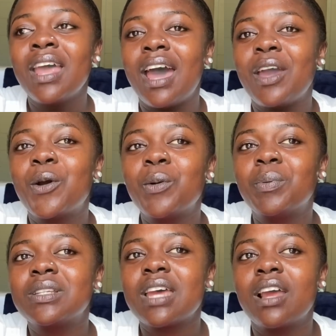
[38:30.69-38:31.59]
I hope
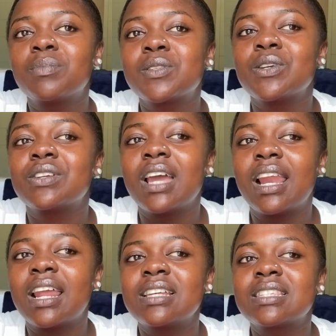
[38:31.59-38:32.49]
it helps you
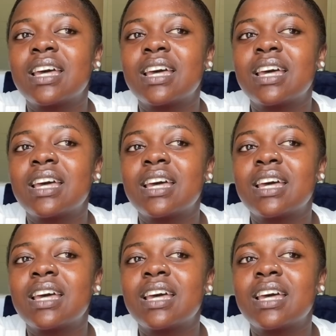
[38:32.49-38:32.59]
realize